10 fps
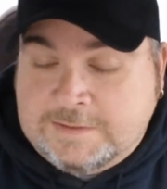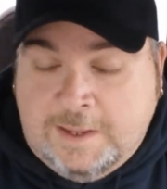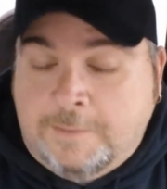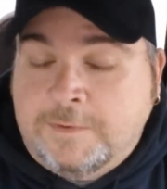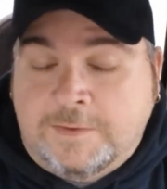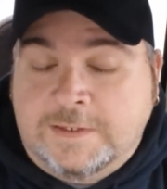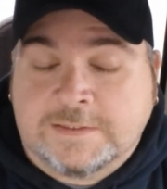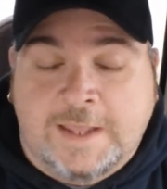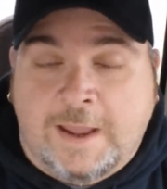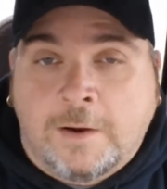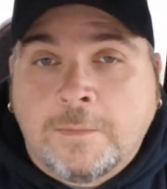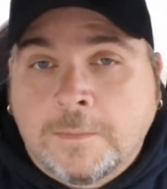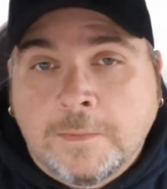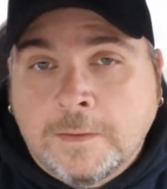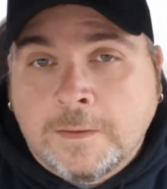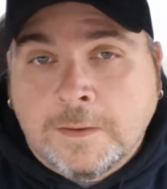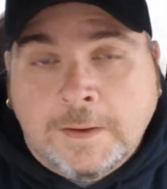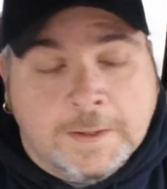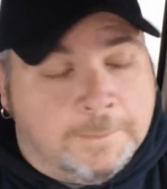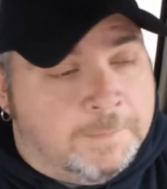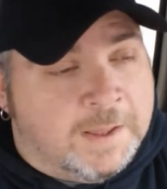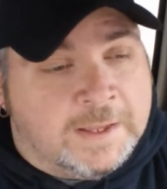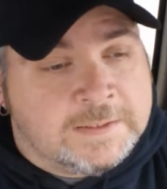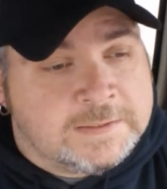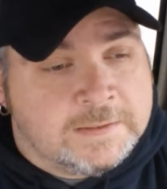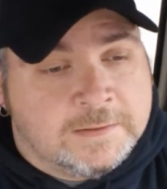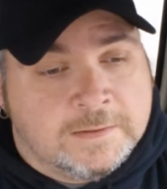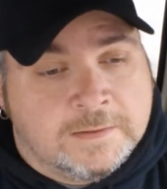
come to this now, but